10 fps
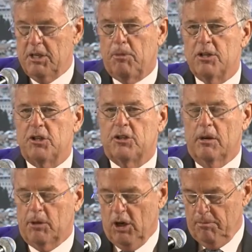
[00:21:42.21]
President
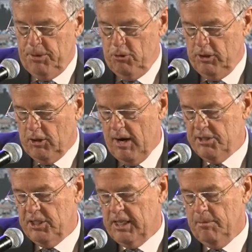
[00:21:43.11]
Trump called Putin
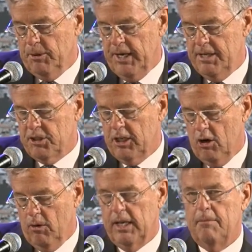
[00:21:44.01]
crazy a couple days
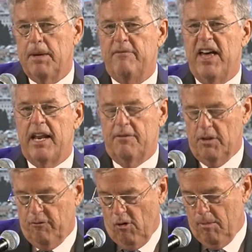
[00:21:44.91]
ago, and then Medvedev,
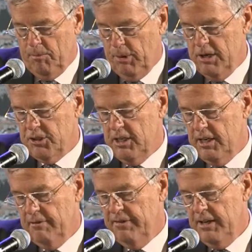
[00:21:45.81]
the former president
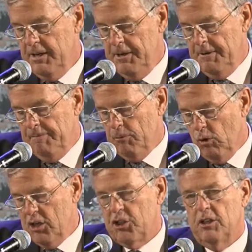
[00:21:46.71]
of
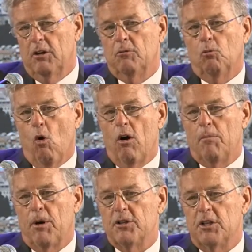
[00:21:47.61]
Russia, warned
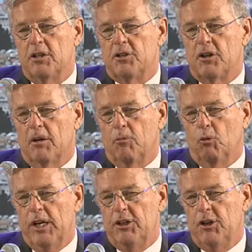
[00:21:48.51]
President Trump,
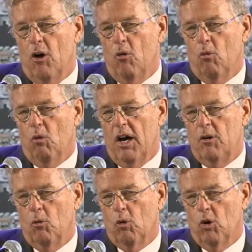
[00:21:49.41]
we don't
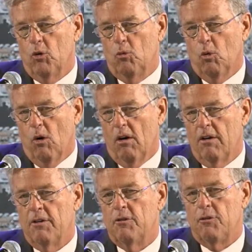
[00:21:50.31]
want World War
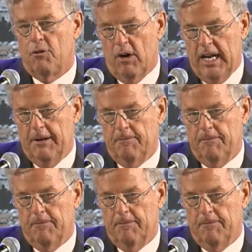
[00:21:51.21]
III.